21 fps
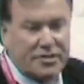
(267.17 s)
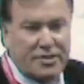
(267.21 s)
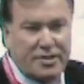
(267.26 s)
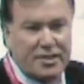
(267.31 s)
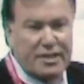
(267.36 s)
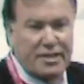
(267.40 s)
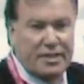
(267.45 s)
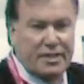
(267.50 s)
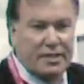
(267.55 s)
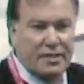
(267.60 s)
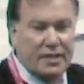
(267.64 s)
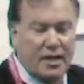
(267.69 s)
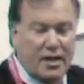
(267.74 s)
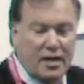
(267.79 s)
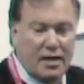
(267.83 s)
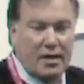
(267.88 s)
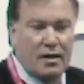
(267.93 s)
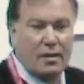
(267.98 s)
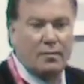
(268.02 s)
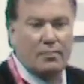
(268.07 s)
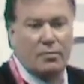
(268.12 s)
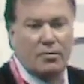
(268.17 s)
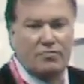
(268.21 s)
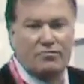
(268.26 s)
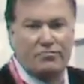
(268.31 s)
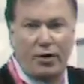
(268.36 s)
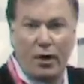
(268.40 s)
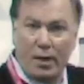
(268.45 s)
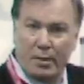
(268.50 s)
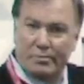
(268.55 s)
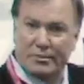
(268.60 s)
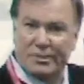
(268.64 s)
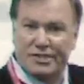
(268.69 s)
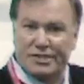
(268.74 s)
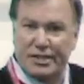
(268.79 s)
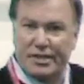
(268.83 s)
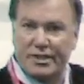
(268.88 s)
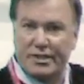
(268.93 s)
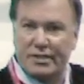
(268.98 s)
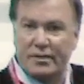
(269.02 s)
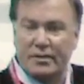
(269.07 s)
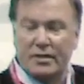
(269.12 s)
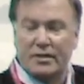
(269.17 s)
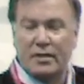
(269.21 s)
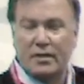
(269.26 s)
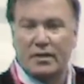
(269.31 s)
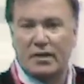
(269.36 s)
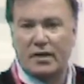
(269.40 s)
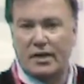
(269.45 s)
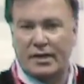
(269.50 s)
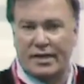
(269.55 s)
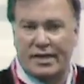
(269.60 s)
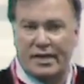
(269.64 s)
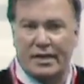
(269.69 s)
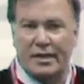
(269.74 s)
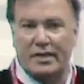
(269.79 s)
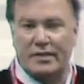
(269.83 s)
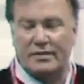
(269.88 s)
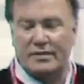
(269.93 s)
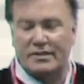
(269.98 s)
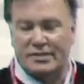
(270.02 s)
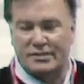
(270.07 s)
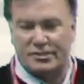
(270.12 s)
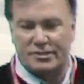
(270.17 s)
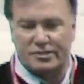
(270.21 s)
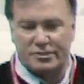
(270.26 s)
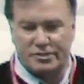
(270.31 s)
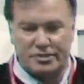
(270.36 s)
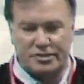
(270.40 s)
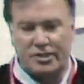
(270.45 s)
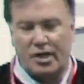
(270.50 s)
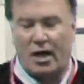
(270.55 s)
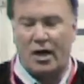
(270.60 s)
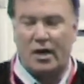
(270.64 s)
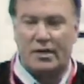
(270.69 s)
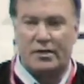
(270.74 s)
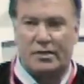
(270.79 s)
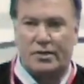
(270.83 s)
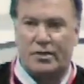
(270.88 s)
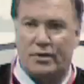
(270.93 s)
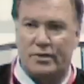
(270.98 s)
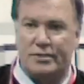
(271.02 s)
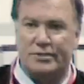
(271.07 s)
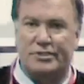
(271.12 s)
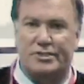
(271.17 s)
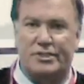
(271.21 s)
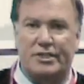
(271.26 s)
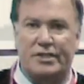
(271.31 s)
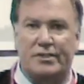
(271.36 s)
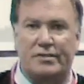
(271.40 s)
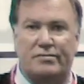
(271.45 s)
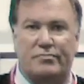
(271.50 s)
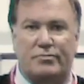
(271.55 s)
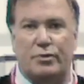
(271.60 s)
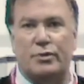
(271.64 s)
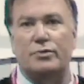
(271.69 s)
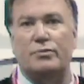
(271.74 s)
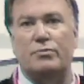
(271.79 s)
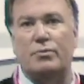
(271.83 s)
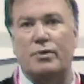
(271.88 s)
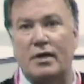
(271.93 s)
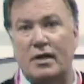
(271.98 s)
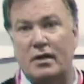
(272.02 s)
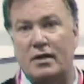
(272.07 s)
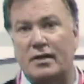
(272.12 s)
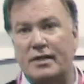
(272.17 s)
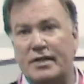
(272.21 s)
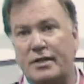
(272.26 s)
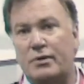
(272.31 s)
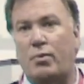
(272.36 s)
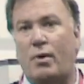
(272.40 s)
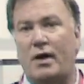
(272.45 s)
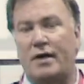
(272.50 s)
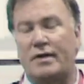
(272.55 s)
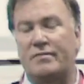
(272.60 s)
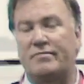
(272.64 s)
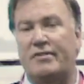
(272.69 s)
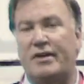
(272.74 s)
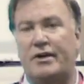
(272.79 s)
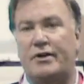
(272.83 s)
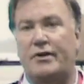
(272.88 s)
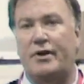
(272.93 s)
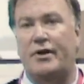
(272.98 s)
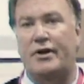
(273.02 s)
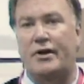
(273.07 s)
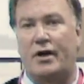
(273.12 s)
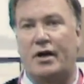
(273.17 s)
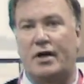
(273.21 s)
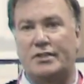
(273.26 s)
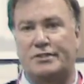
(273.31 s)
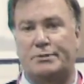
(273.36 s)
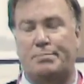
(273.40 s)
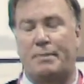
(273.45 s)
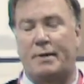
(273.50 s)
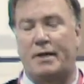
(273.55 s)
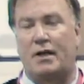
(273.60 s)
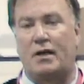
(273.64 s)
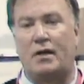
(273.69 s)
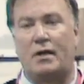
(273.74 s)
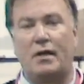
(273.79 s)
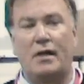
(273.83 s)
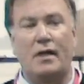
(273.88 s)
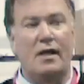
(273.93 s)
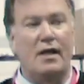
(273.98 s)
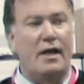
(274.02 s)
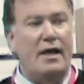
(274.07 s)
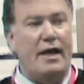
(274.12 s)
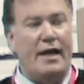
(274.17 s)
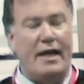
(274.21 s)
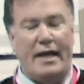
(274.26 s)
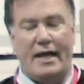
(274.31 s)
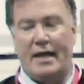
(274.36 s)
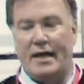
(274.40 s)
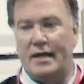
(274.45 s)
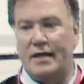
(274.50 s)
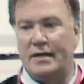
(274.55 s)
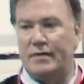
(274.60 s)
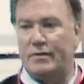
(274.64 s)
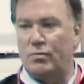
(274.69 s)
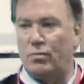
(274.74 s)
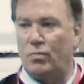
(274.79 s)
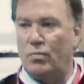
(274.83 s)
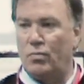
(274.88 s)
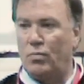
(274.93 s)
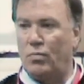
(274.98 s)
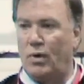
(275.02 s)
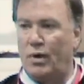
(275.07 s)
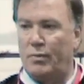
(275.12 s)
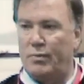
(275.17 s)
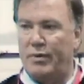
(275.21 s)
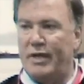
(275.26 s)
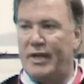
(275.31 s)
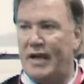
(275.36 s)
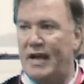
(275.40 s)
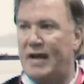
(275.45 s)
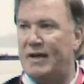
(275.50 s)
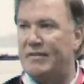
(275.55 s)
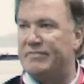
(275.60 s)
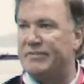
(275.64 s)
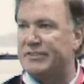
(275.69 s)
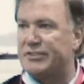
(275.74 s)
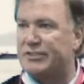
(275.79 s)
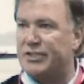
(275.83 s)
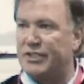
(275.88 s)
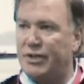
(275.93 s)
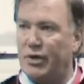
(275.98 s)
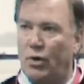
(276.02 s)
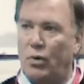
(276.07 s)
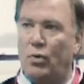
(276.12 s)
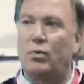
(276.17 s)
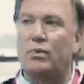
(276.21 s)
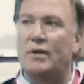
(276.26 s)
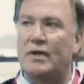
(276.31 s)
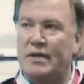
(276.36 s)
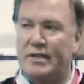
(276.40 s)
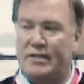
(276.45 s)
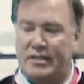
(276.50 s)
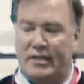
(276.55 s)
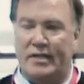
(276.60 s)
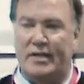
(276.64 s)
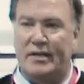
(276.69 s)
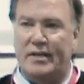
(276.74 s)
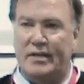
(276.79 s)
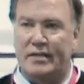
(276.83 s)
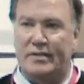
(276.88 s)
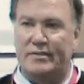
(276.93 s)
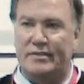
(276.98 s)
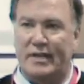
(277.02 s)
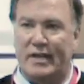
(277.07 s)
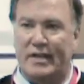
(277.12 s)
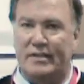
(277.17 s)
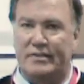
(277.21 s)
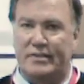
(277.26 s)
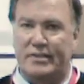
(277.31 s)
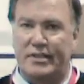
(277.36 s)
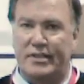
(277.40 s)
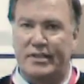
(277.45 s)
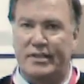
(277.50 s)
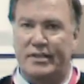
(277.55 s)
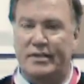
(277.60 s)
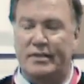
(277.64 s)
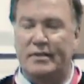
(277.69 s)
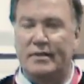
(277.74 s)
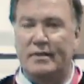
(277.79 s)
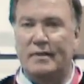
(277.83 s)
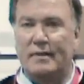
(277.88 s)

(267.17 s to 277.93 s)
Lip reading: the pharmacy. Again, this is stock courtesy of Rood&Riddle Equine Veterinary Hospital. And what we have is the only thing that the